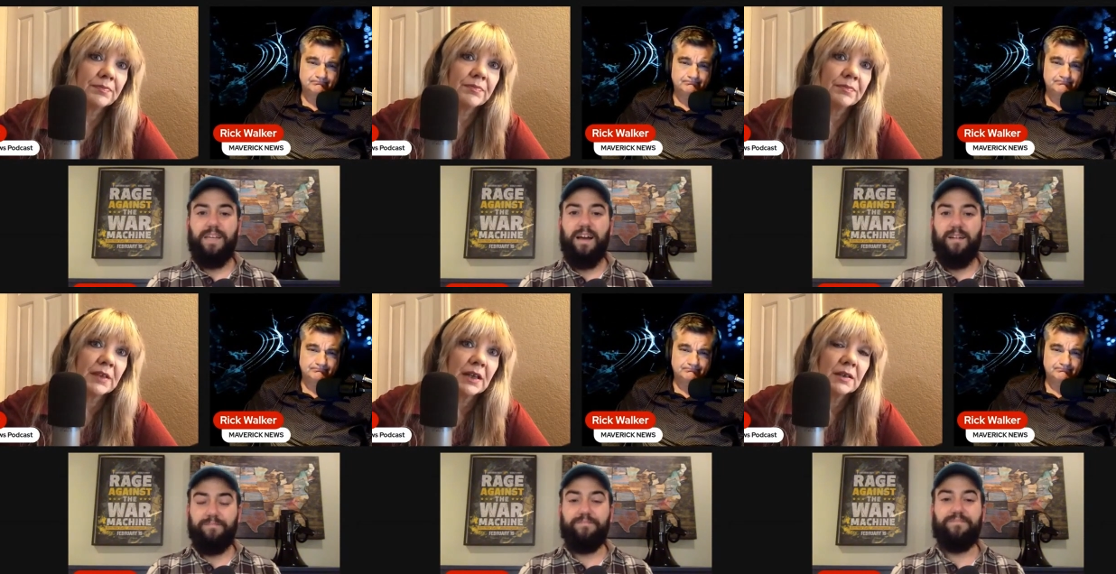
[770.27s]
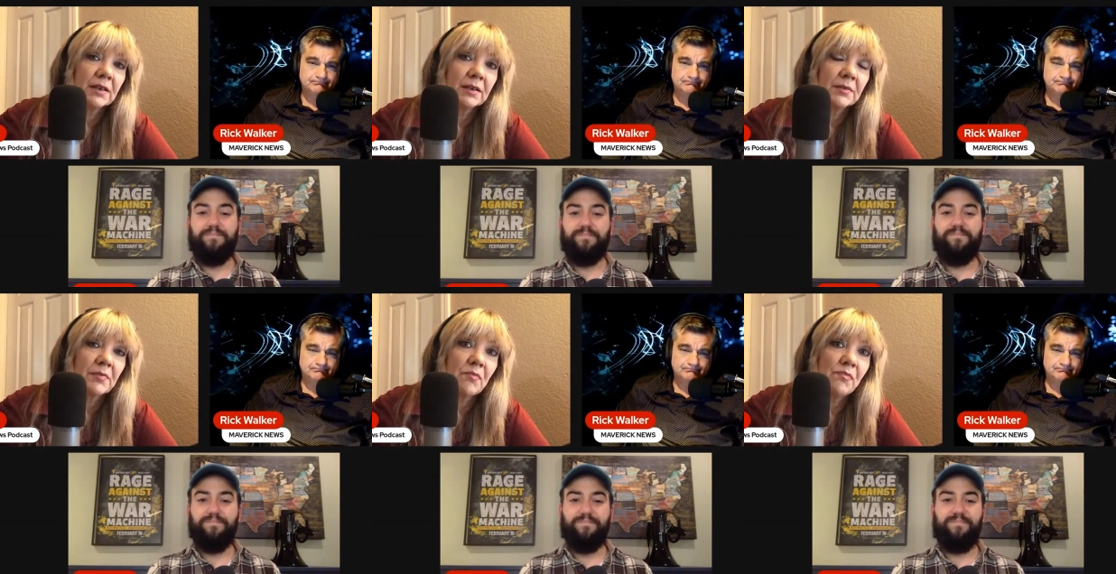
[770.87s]
Speaker 1: Yeah.
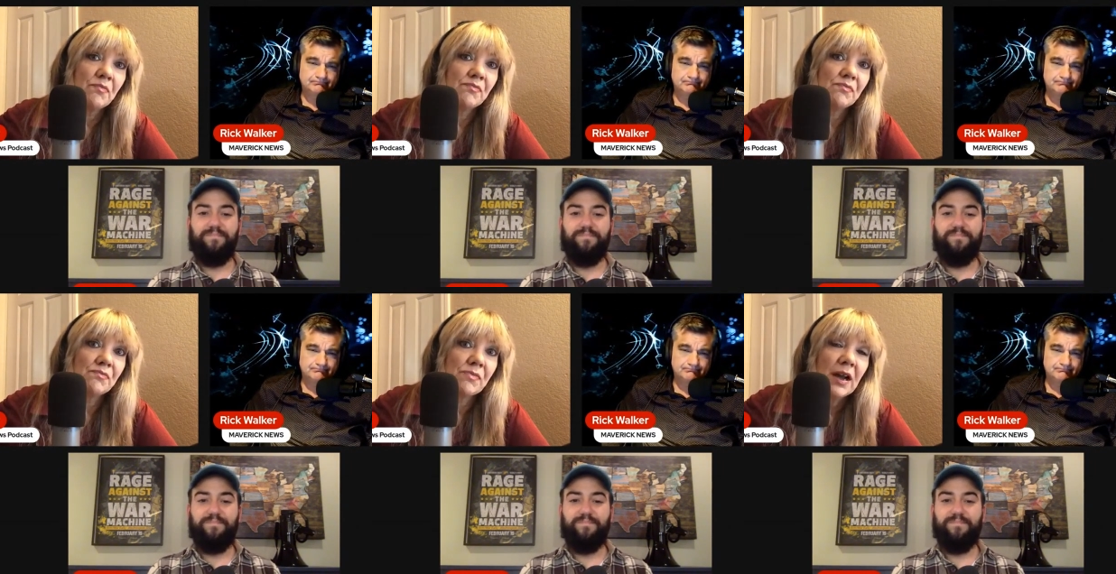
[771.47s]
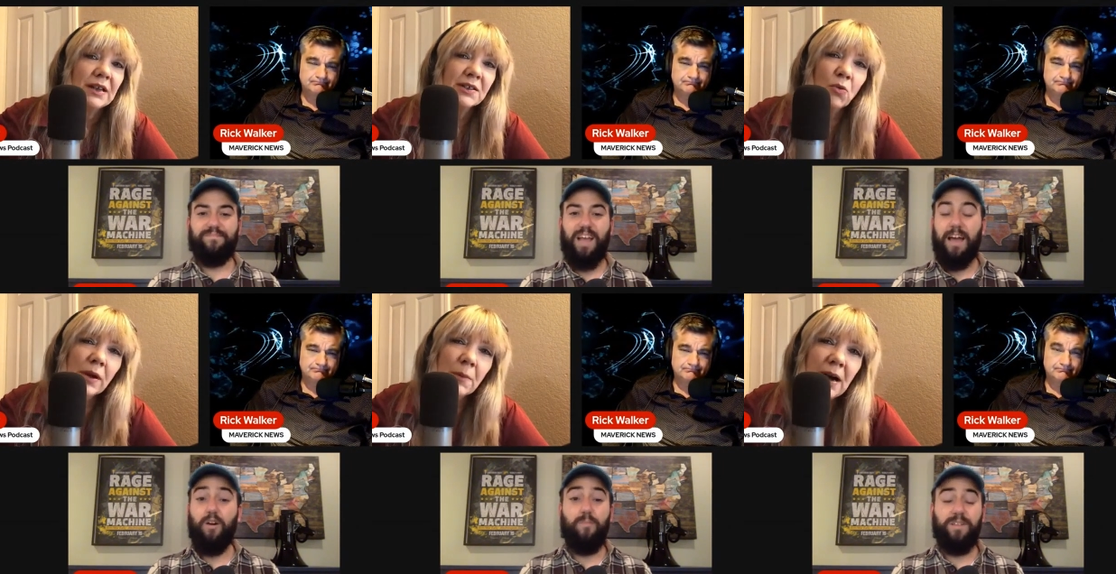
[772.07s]
Mm. So
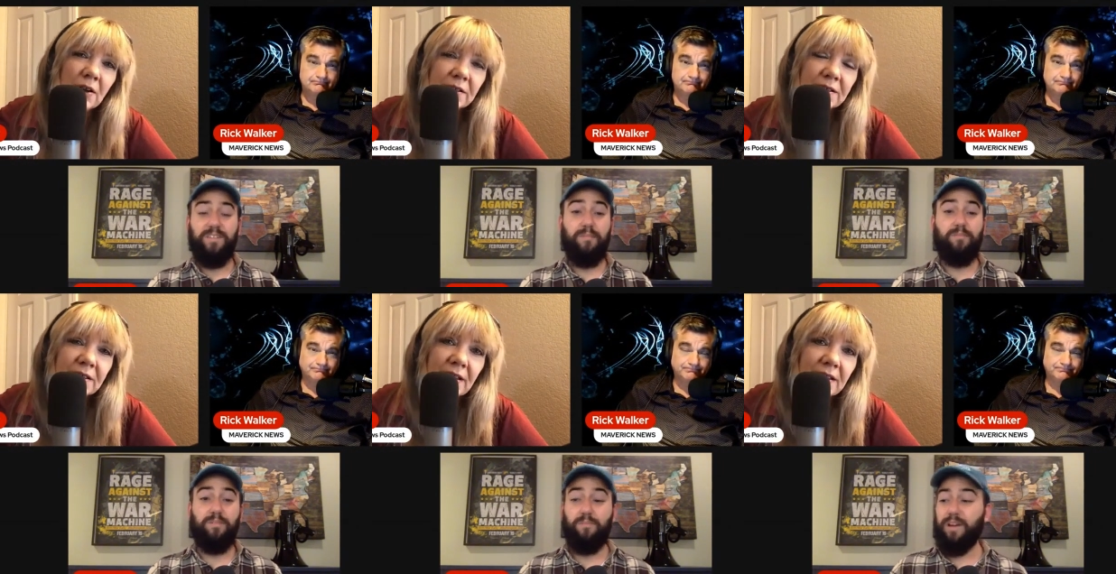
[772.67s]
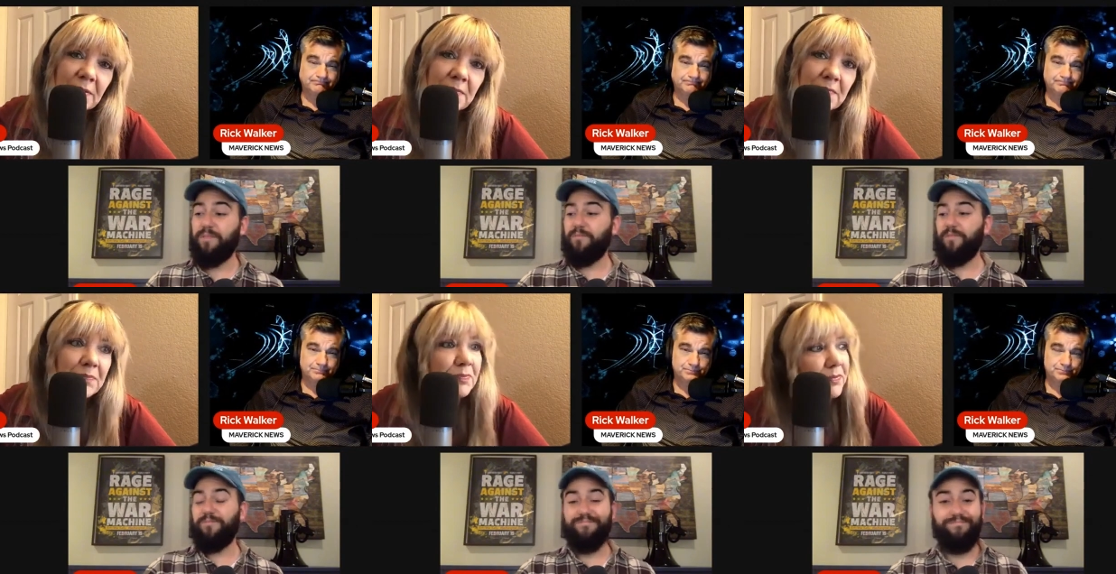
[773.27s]
I about, hope he's able uh, to break
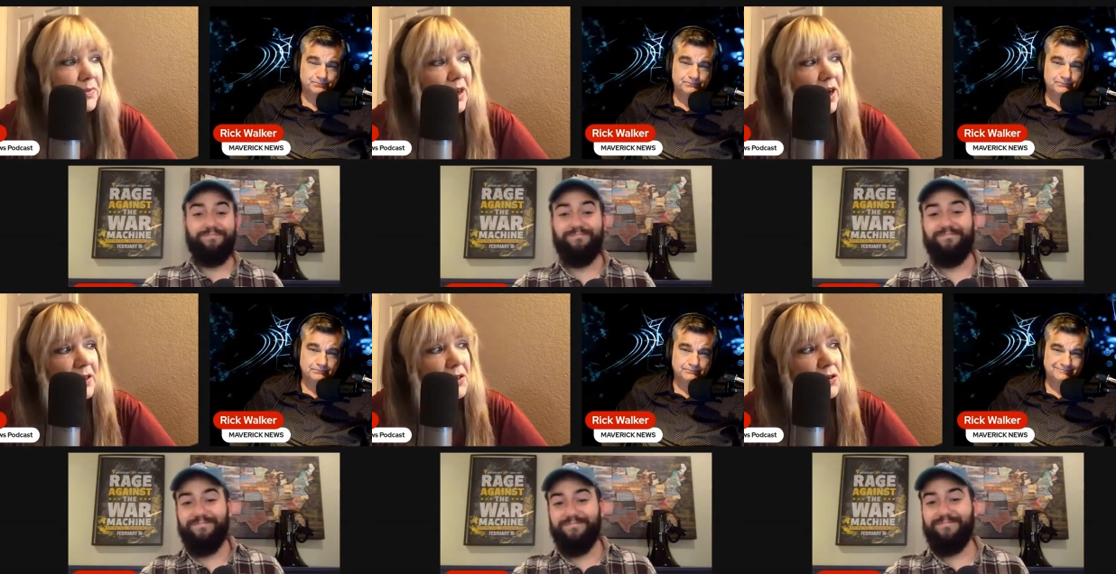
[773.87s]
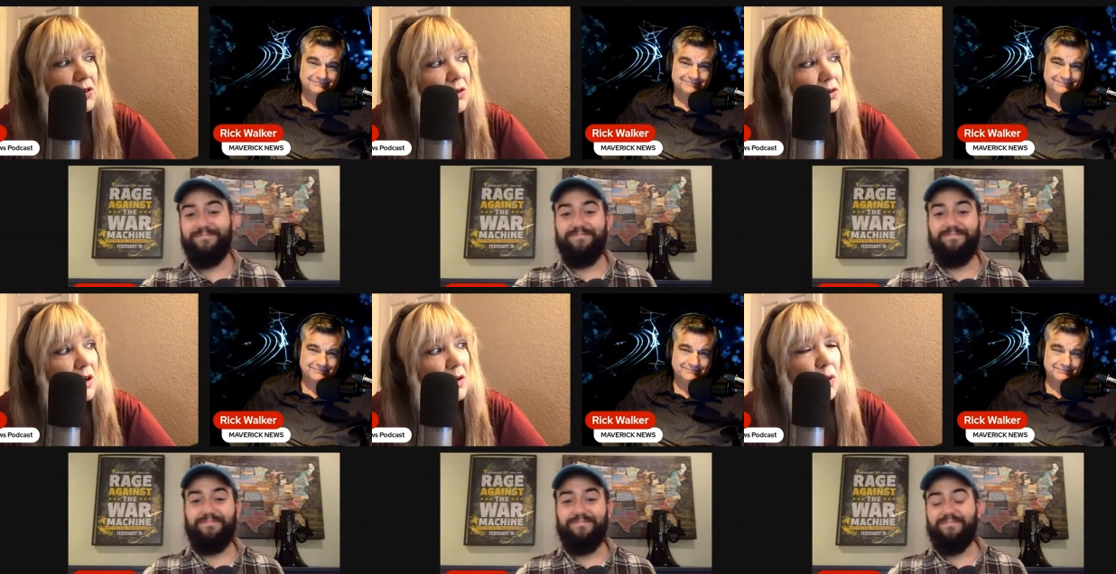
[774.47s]
through.
Speaker 2: I do
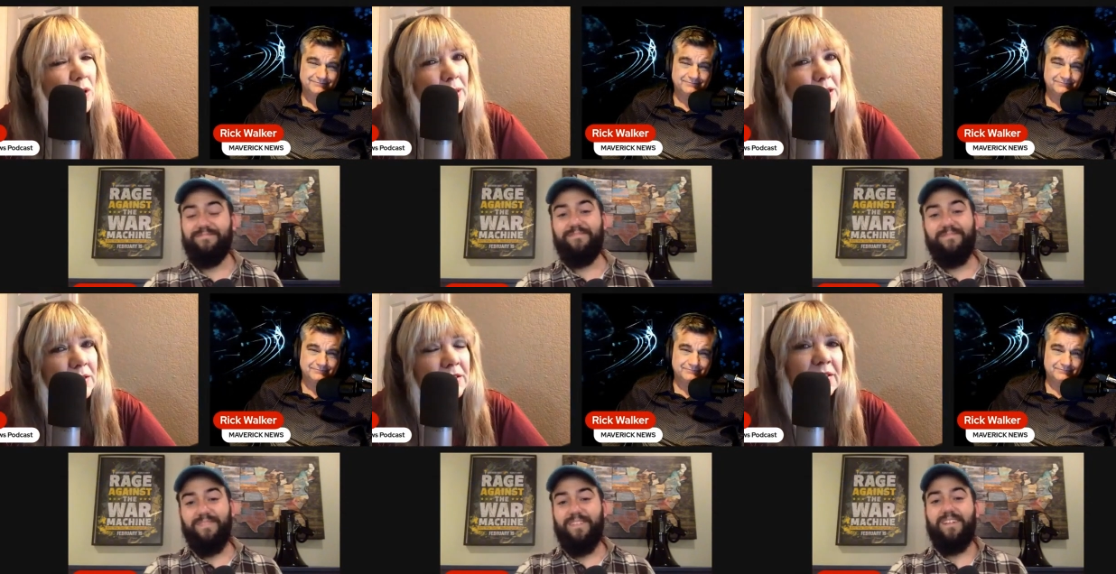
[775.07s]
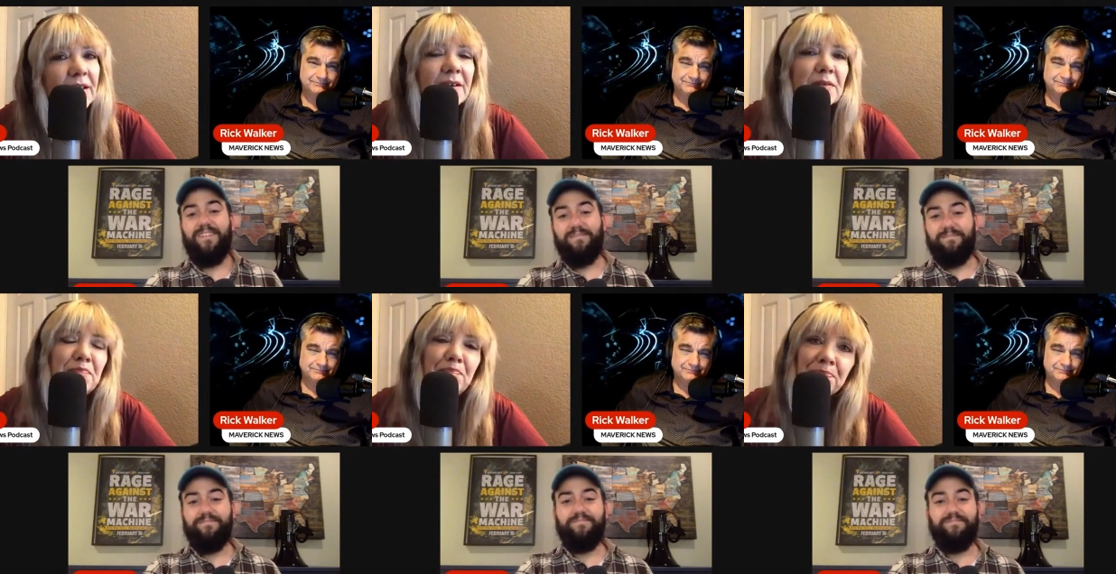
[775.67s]
too. What about
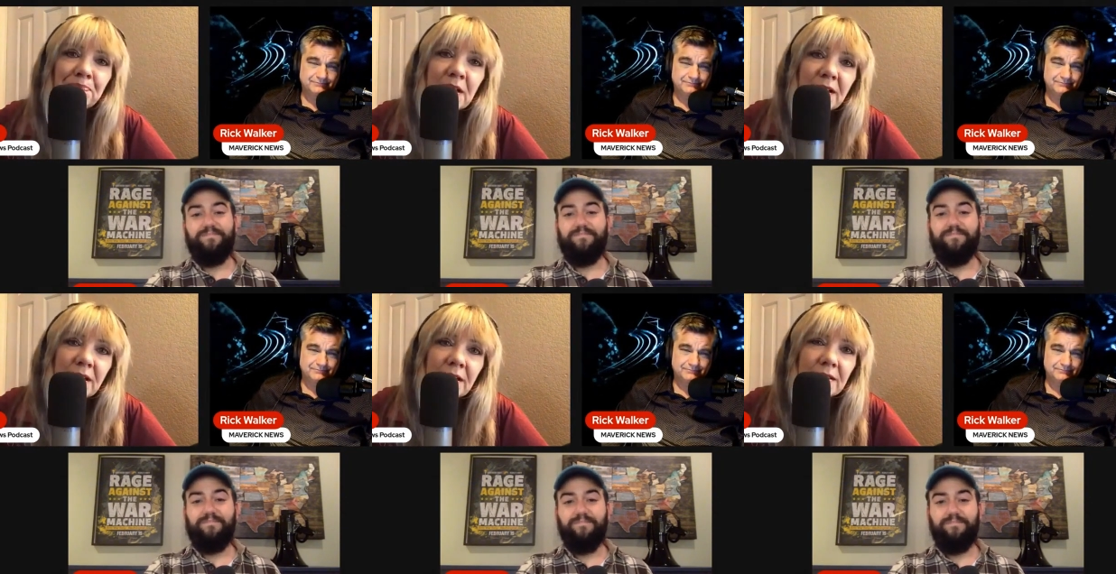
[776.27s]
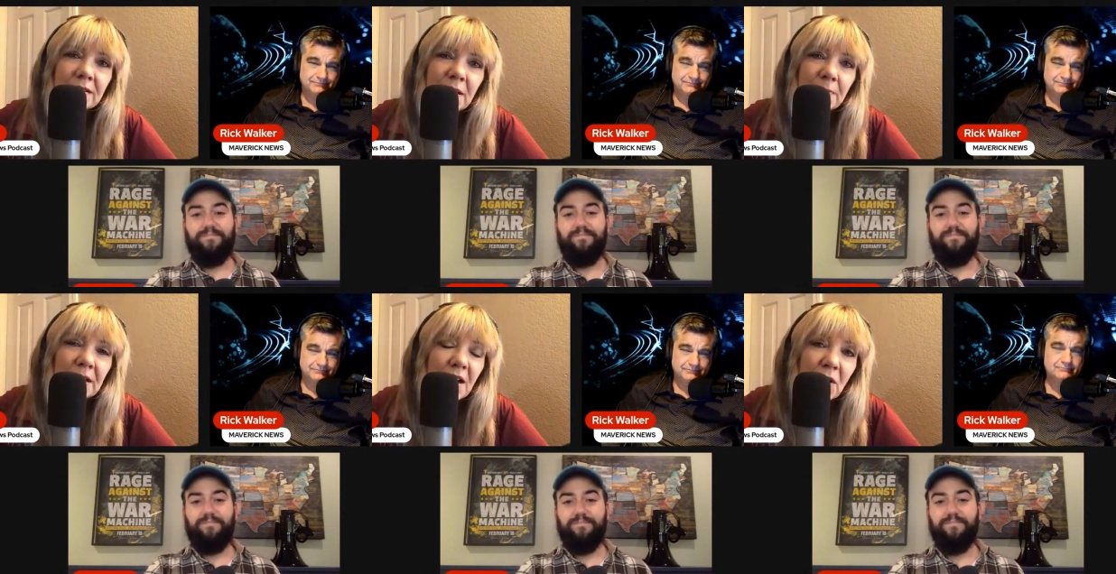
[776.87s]
um,
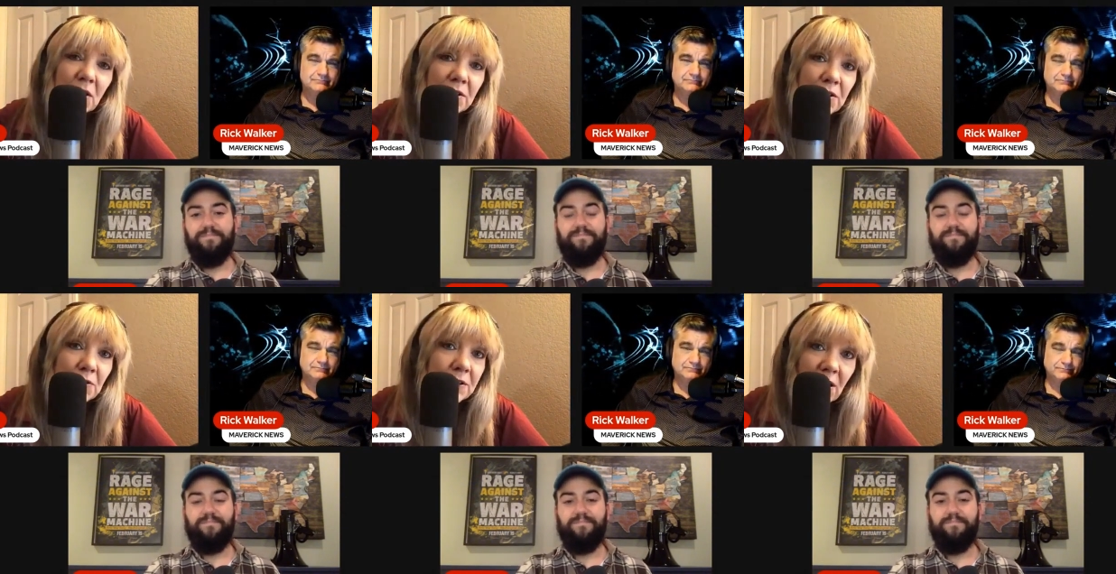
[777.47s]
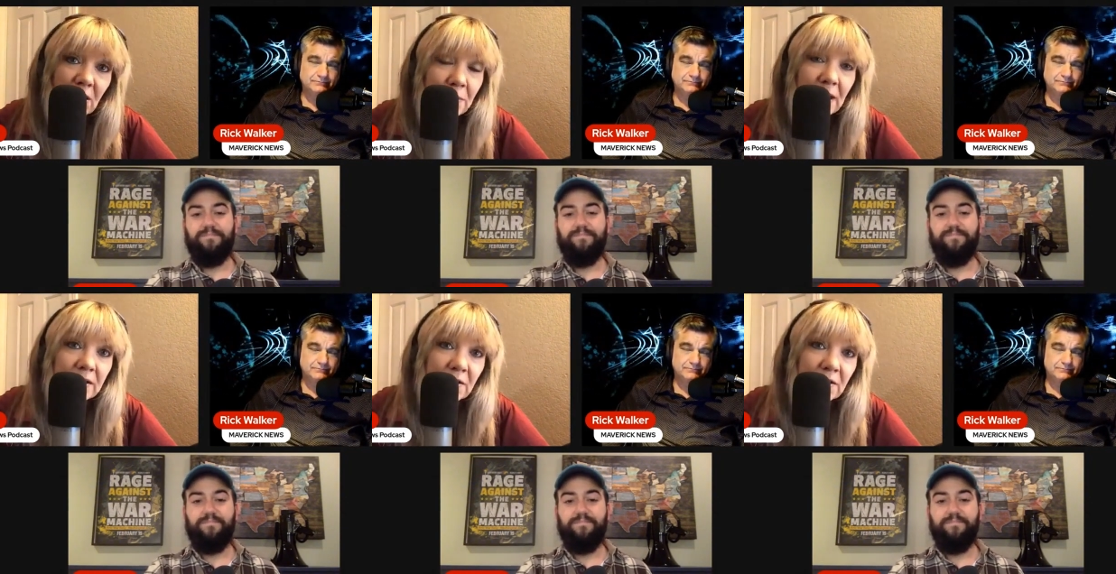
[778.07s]
something I've heard you talk about